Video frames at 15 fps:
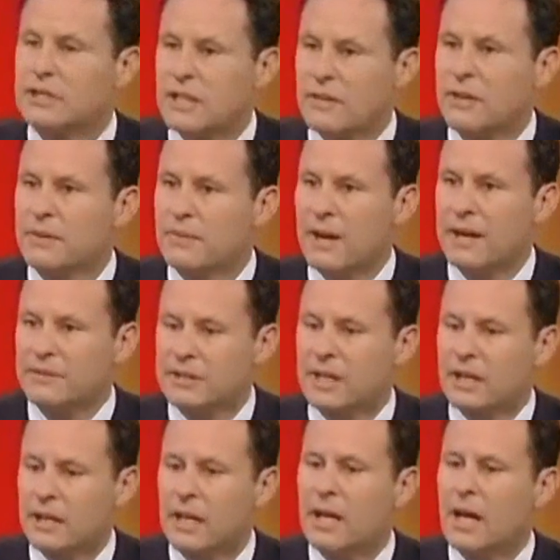to 75,
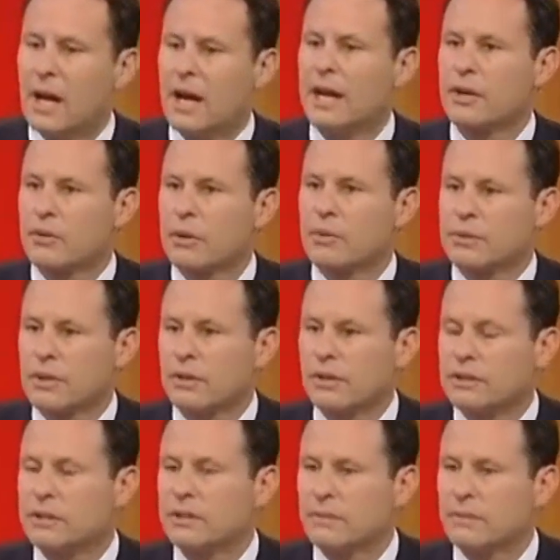said, "I agree with you. Let's